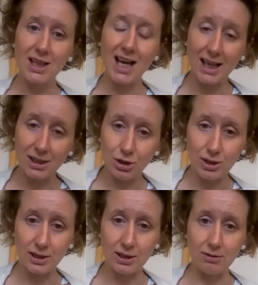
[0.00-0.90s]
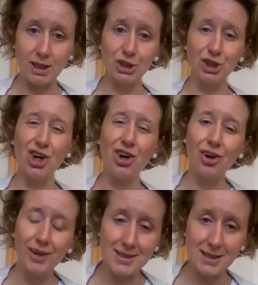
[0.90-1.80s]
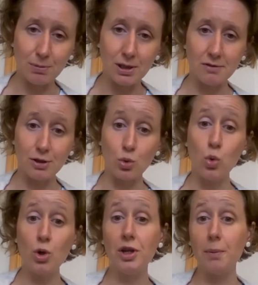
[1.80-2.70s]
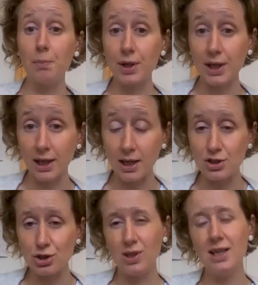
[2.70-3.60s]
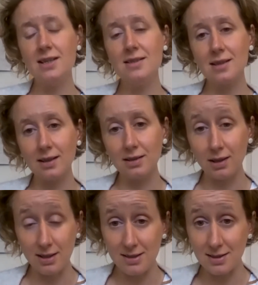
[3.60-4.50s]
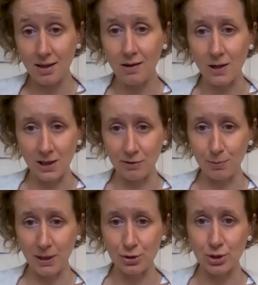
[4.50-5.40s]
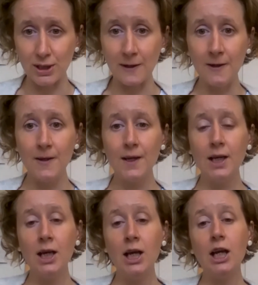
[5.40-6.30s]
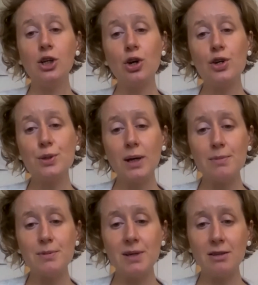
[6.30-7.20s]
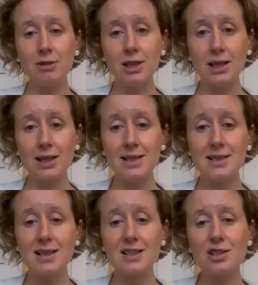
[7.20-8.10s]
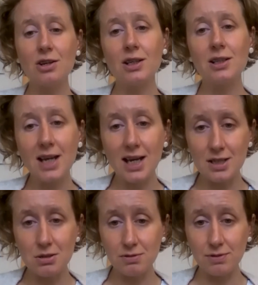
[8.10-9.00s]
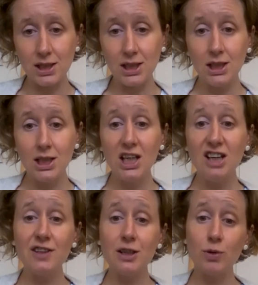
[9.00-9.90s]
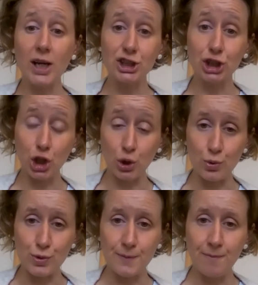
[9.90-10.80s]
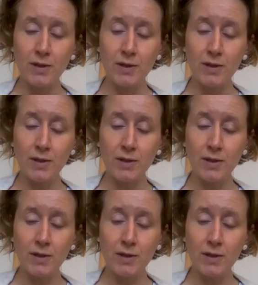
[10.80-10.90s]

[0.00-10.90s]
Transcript: Can you get the erection? How is the blood flow? What number can I get to? Is that hard enough to penetrate? It also helps men realize that it's not a catastrophe if the erection goes.